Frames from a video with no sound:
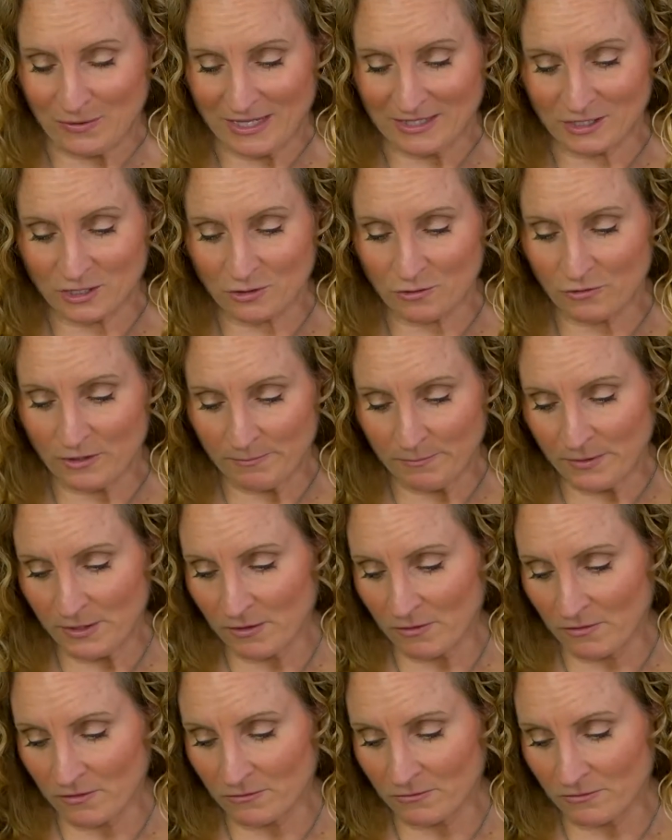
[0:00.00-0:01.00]
And
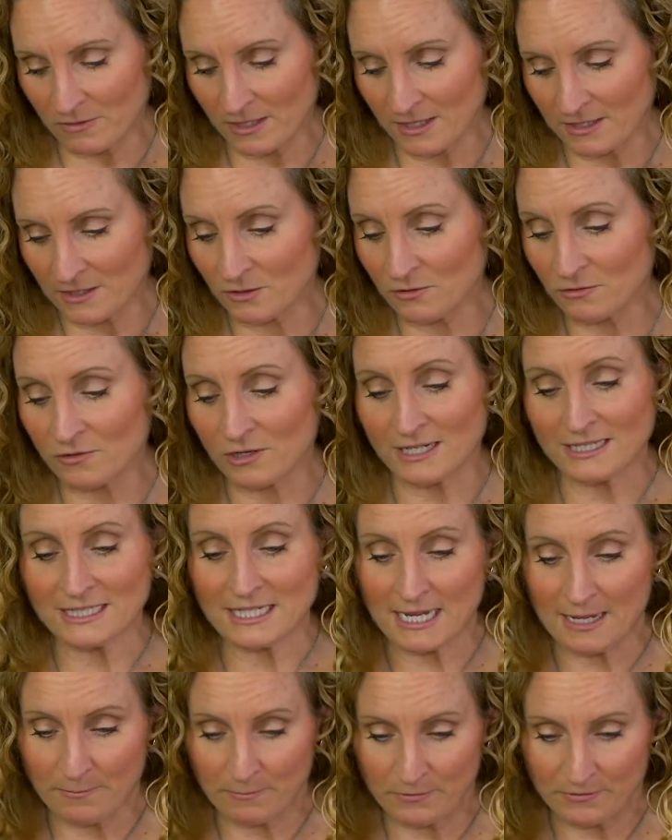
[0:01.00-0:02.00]
Scorpio, you got
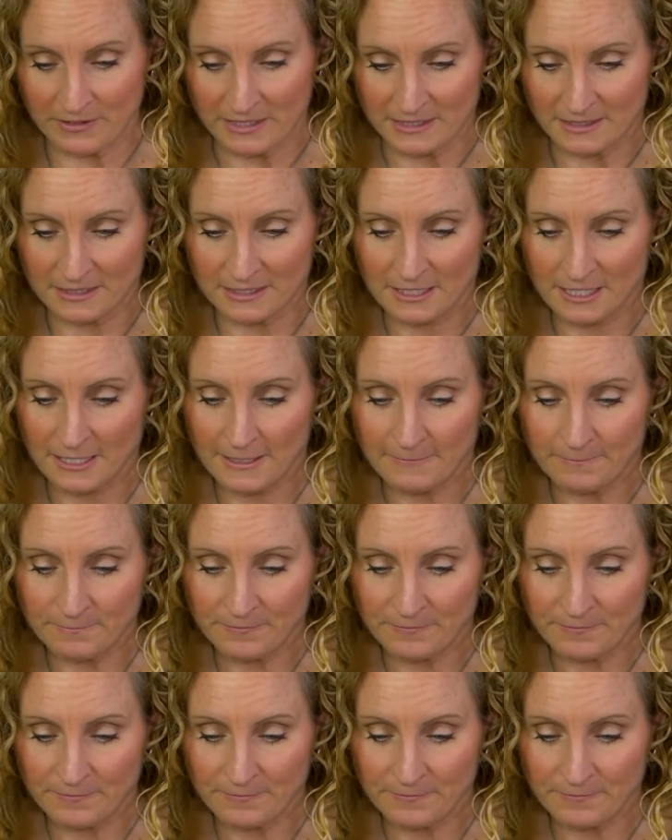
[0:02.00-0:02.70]
Temperance.